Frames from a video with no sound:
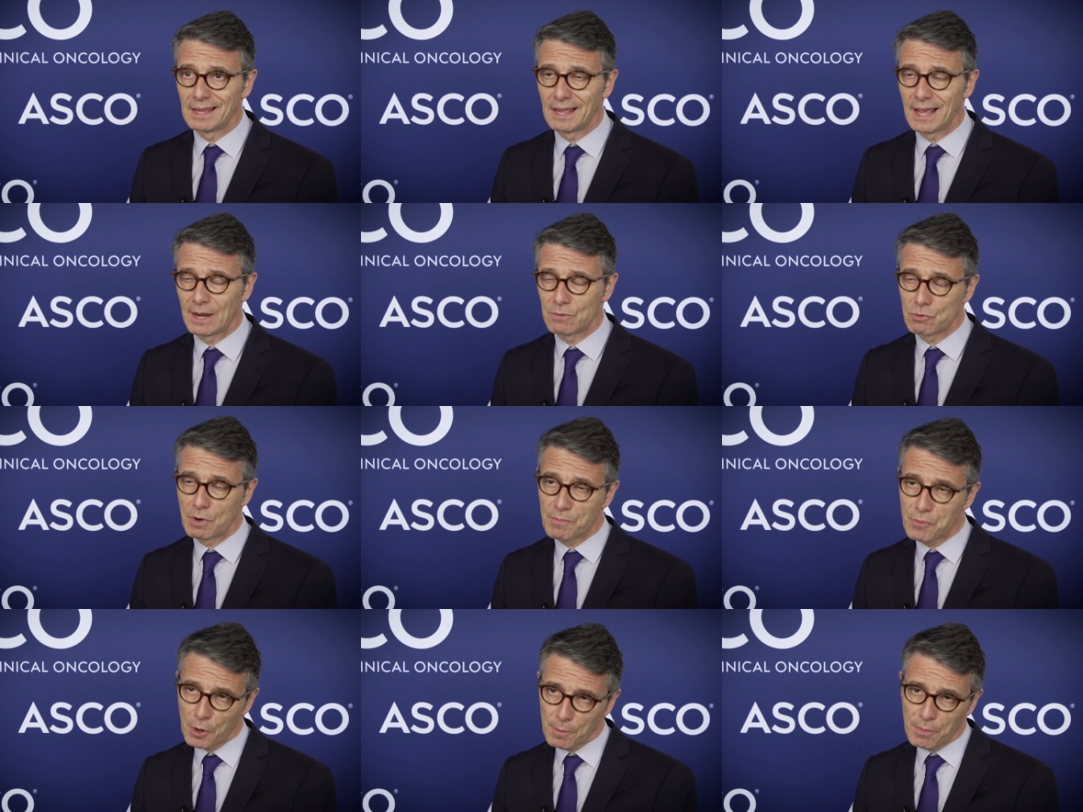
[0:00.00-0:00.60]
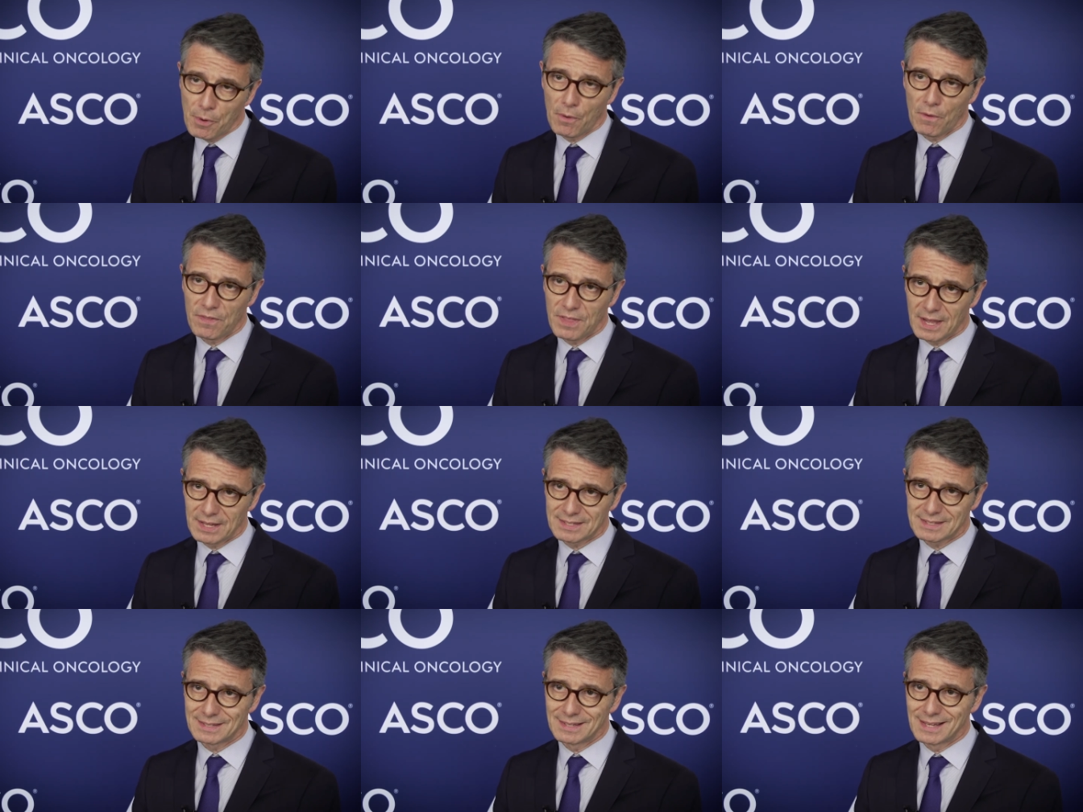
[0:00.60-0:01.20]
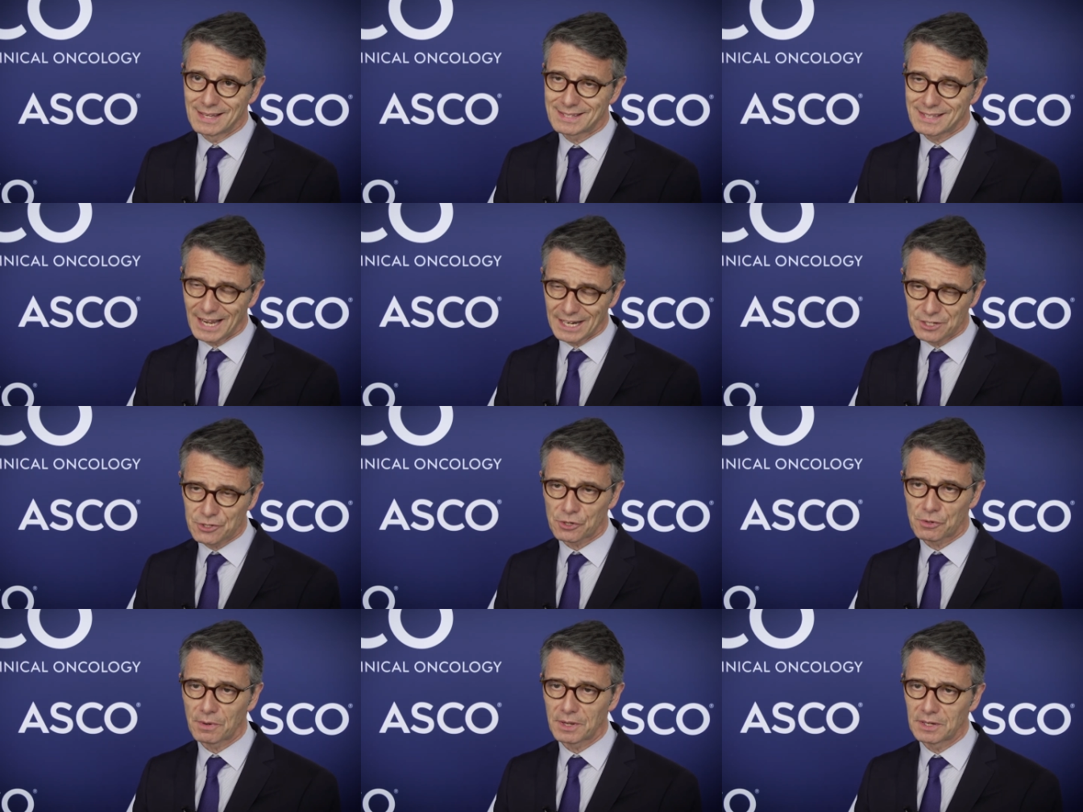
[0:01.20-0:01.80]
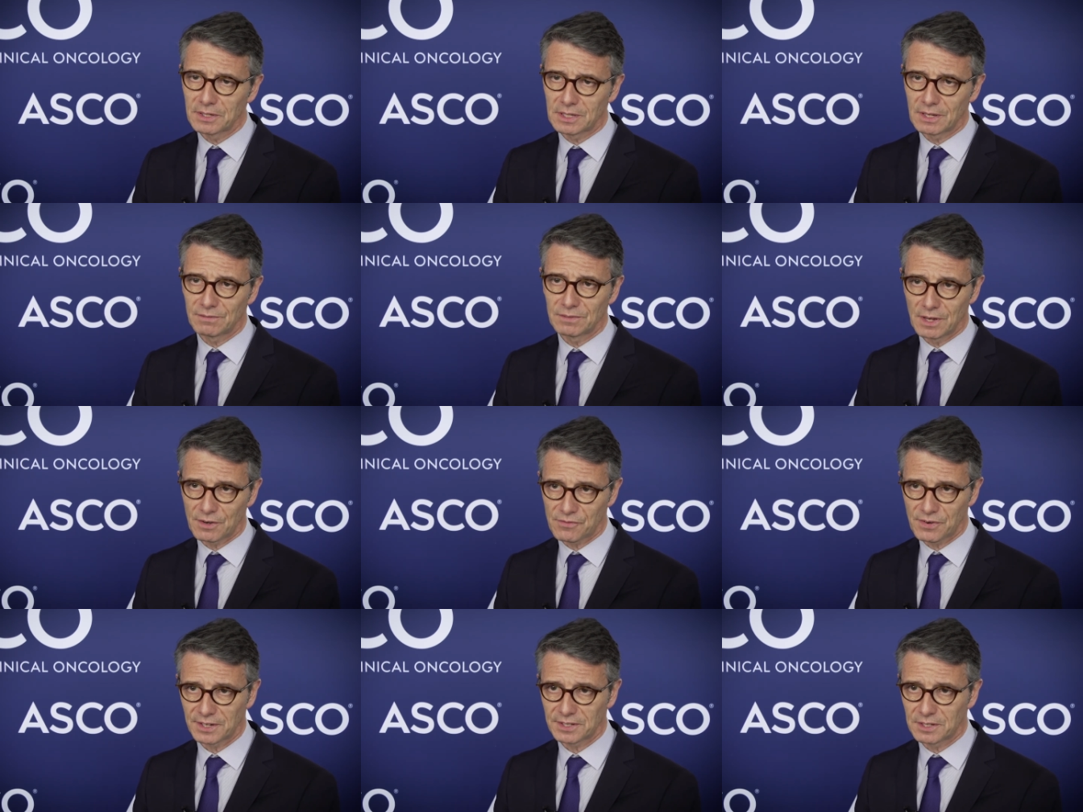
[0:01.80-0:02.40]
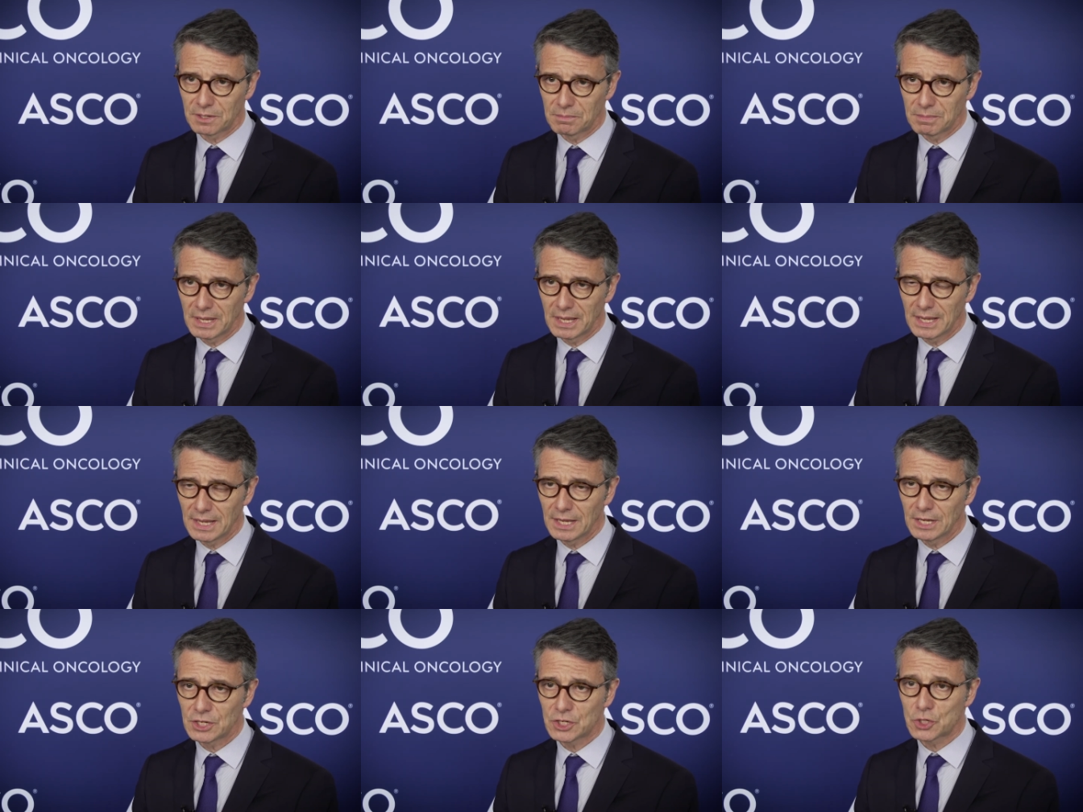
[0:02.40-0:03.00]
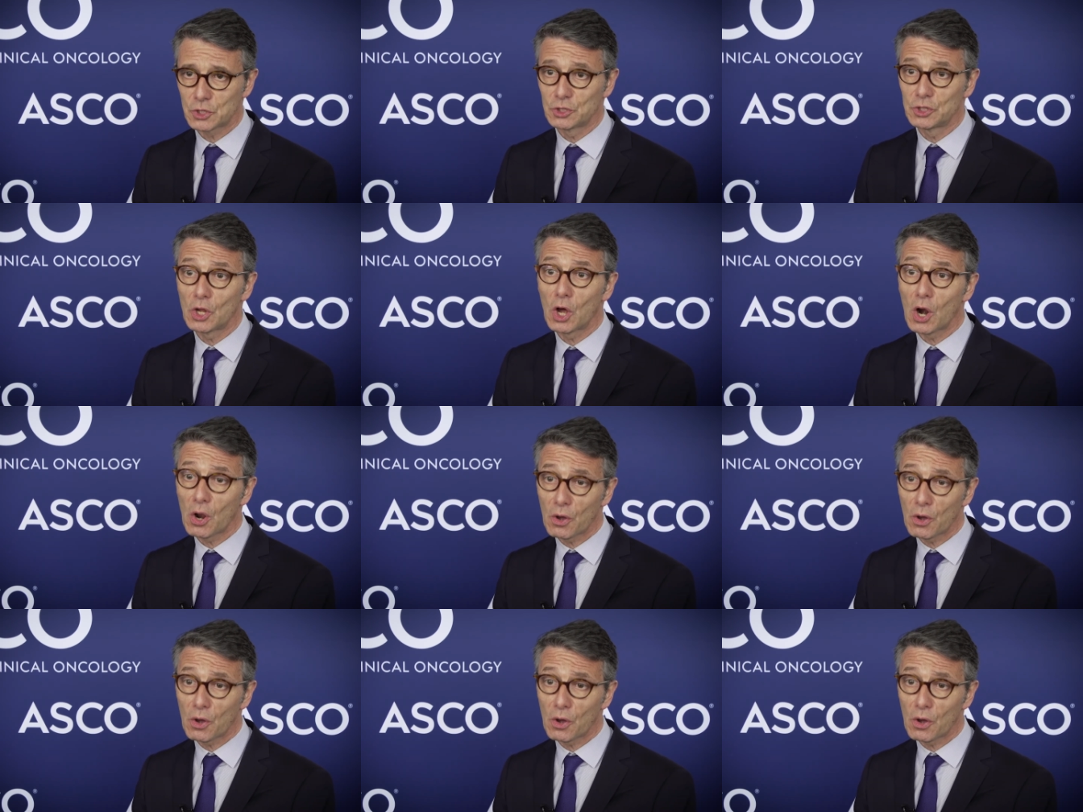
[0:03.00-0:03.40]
And we propose that sector-relative nephrectomy should no